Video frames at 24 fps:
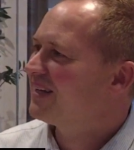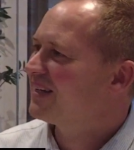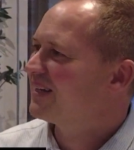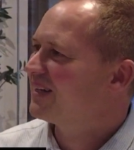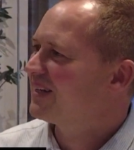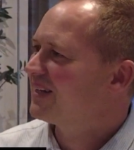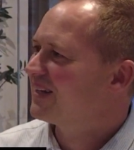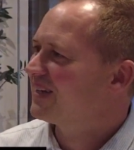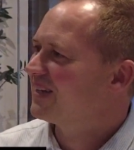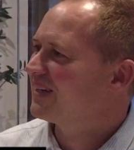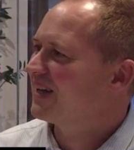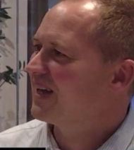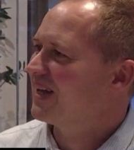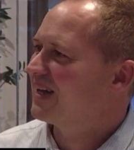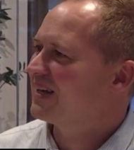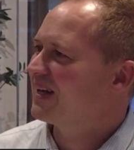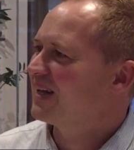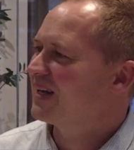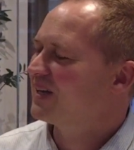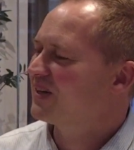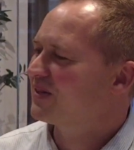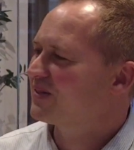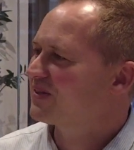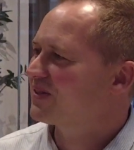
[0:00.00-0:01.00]

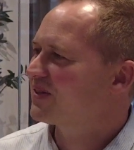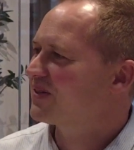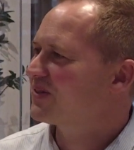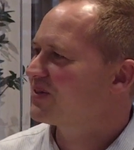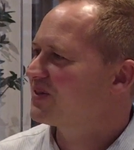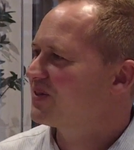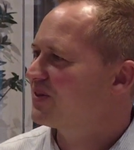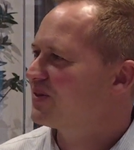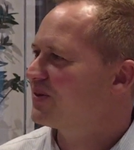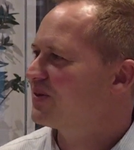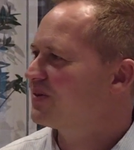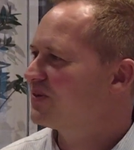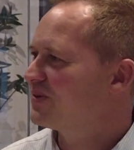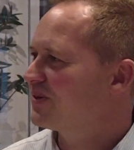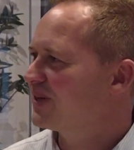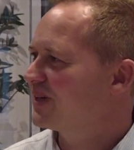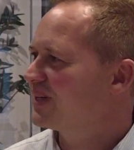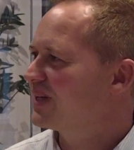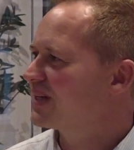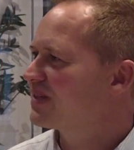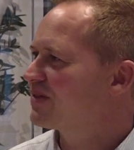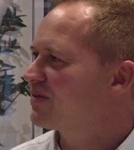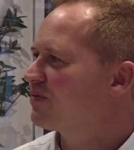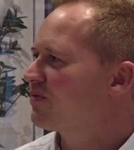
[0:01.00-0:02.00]
and also
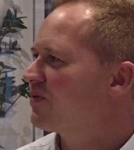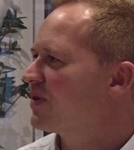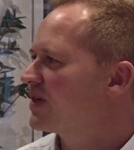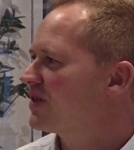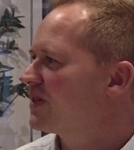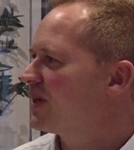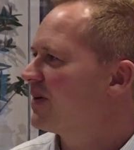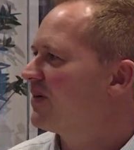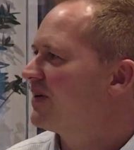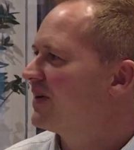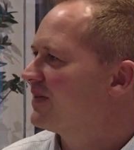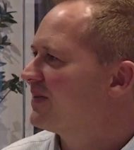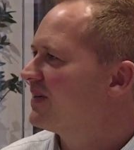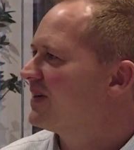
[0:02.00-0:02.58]
get some fresh air in